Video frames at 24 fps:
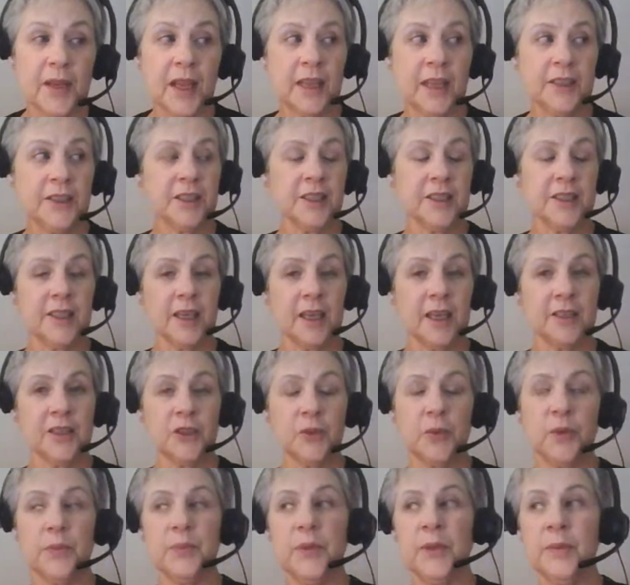I
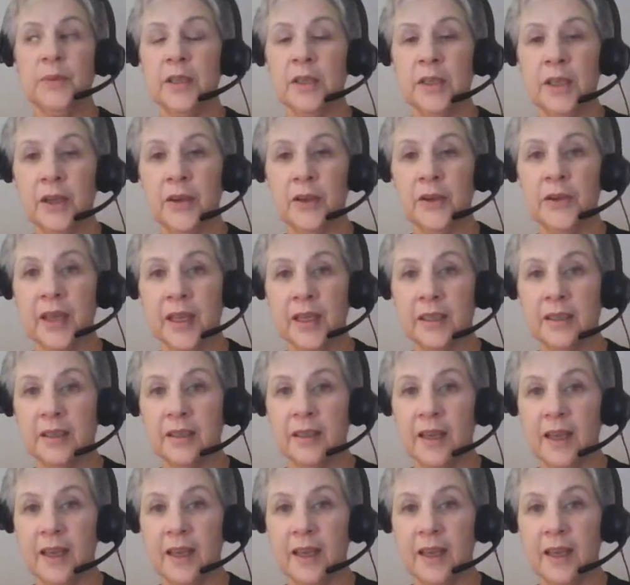just want people to know that